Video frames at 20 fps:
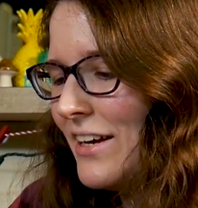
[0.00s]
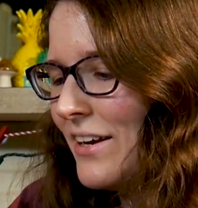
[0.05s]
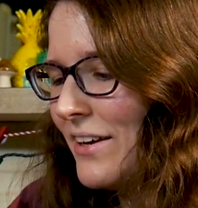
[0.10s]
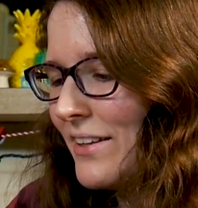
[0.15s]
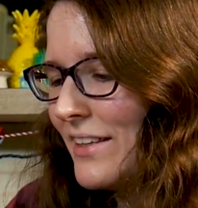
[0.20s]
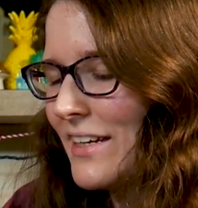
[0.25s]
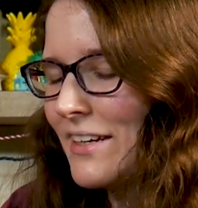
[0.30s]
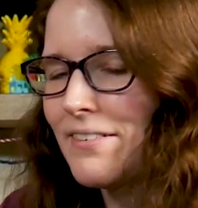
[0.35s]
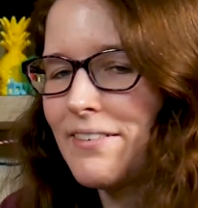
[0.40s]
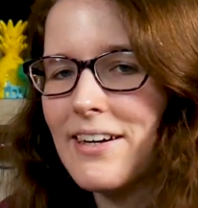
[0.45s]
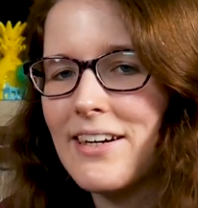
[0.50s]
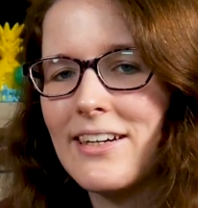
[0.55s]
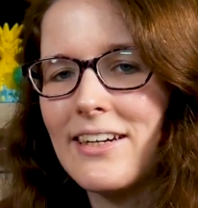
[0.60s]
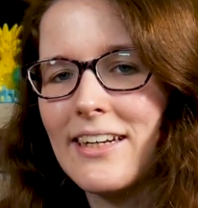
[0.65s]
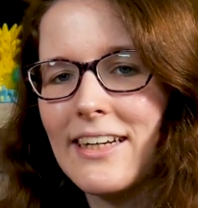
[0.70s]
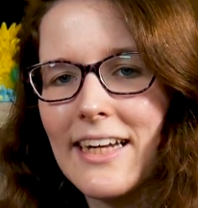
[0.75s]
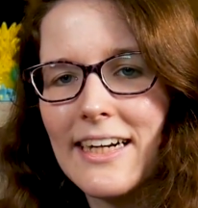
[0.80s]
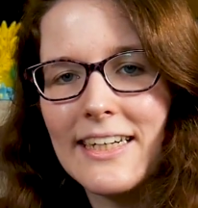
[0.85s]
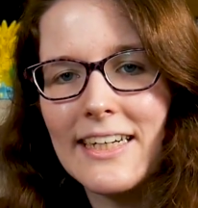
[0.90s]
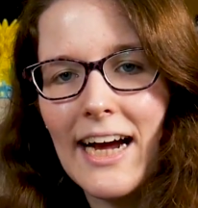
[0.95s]
no, the
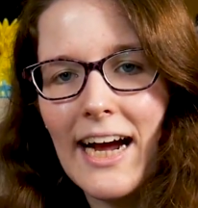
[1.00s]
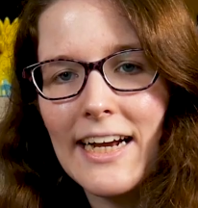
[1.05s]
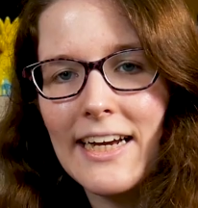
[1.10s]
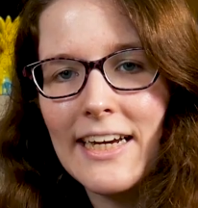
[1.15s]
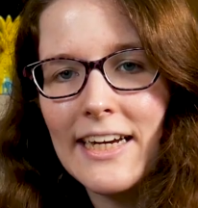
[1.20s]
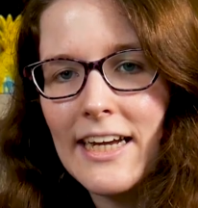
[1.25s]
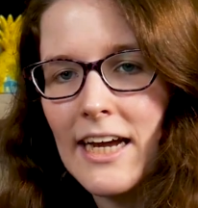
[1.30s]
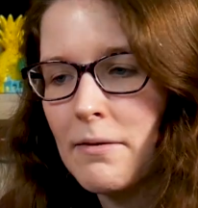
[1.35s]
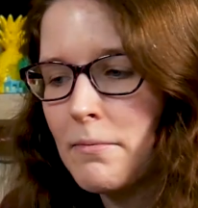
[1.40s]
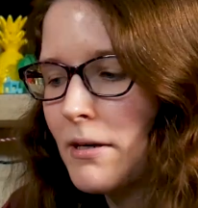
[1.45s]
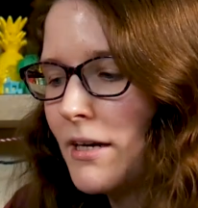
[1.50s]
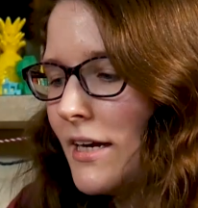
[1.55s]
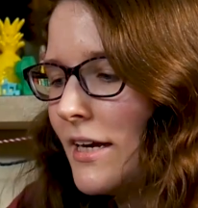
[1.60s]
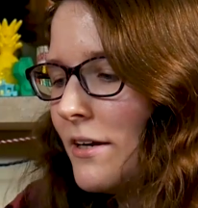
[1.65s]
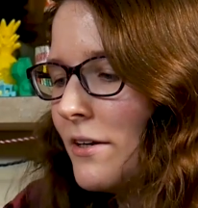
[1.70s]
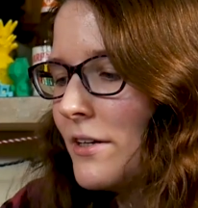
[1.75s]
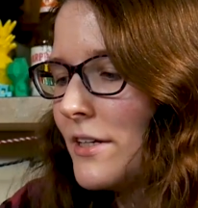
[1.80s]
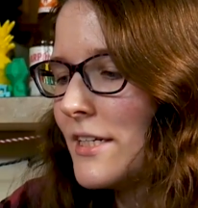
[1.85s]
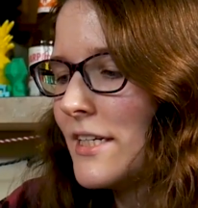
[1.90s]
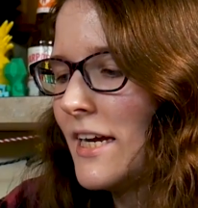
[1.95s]
original like tiny camera,
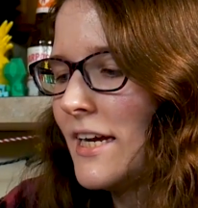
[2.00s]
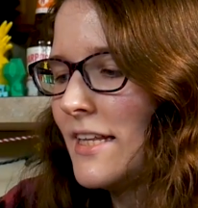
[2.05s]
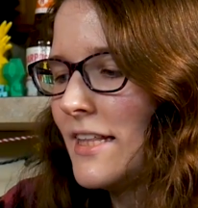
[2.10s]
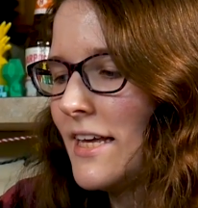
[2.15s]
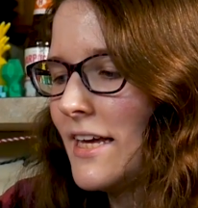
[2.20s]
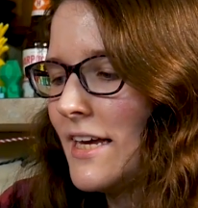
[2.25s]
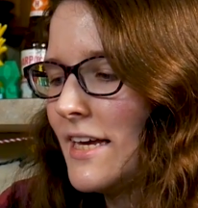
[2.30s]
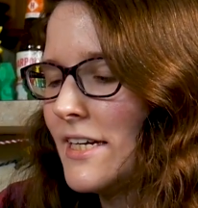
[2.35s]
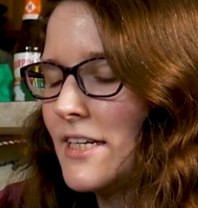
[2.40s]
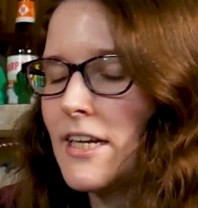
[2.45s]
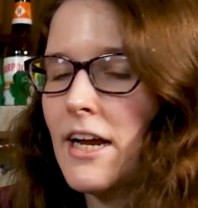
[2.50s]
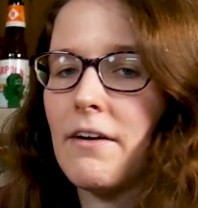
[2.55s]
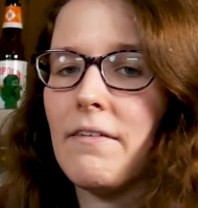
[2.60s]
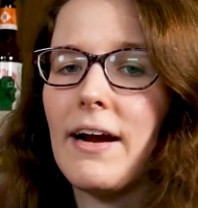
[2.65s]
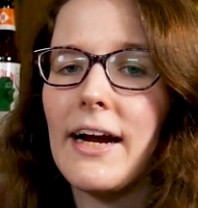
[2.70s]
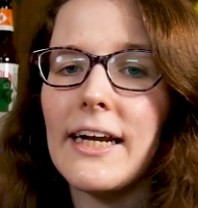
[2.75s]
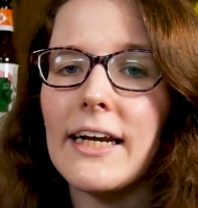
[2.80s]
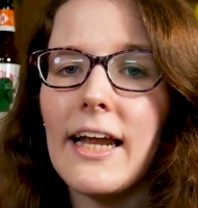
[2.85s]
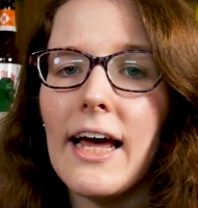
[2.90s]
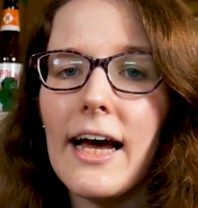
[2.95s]
it'll say that it's not
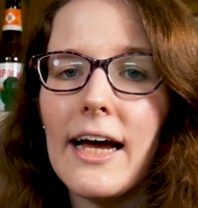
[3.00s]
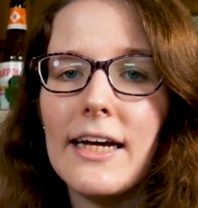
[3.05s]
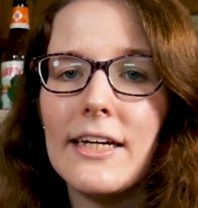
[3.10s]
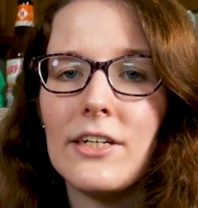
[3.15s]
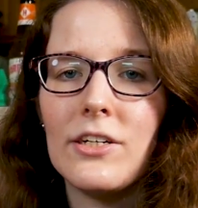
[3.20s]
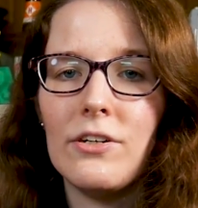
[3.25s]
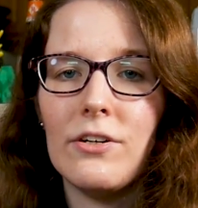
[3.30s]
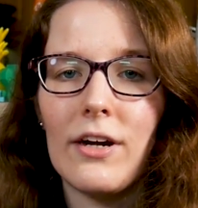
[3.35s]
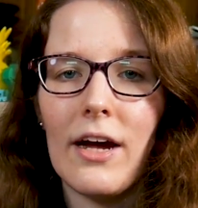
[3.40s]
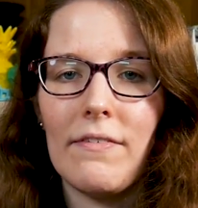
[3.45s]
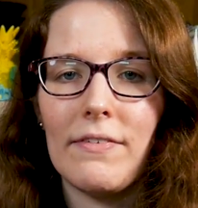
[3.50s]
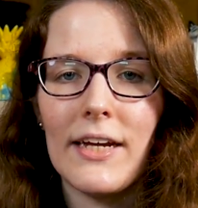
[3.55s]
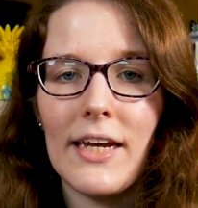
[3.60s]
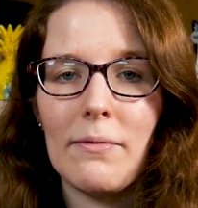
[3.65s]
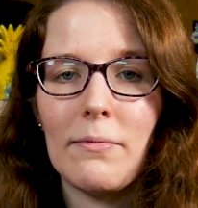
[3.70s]
recognized and you don't have a